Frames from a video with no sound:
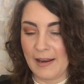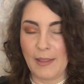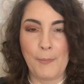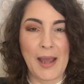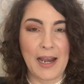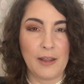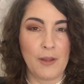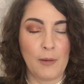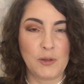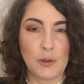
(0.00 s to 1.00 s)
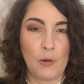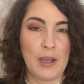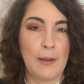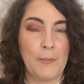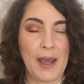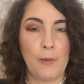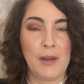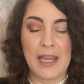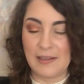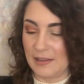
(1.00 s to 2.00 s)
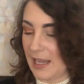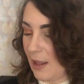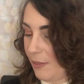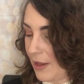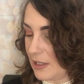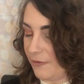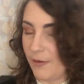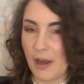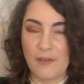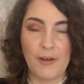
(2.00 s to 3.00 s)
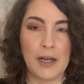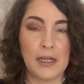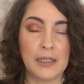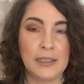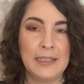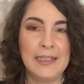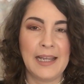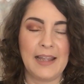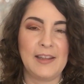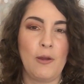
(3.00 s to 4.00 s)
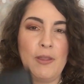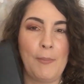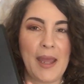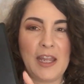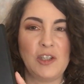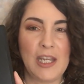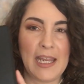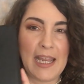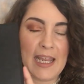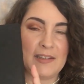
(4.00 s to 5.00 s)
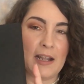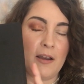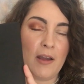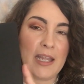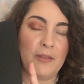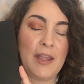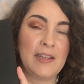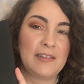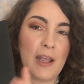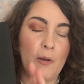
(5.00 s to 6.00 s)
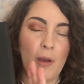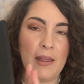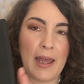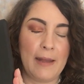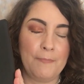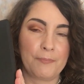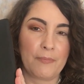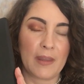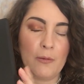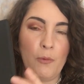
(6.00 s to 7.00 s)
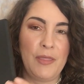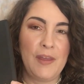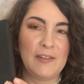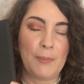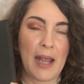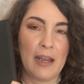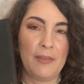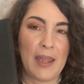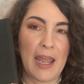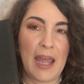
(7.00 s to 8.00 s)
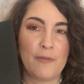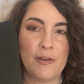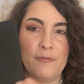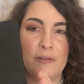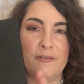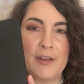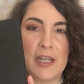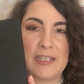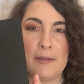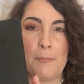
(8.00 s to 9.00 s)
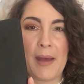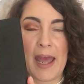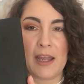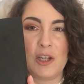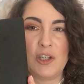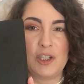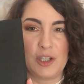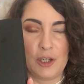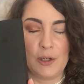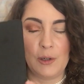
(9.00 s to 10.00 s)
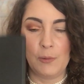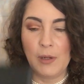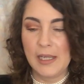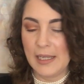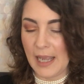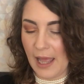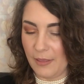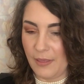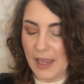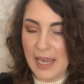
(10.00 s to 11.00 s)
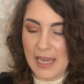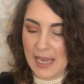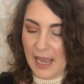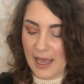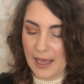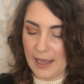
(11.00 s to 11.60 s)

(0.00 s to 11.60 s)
Now the palette that I'm talking about is the 35R. So the packaging is like this. So with this palette they have reverted back to the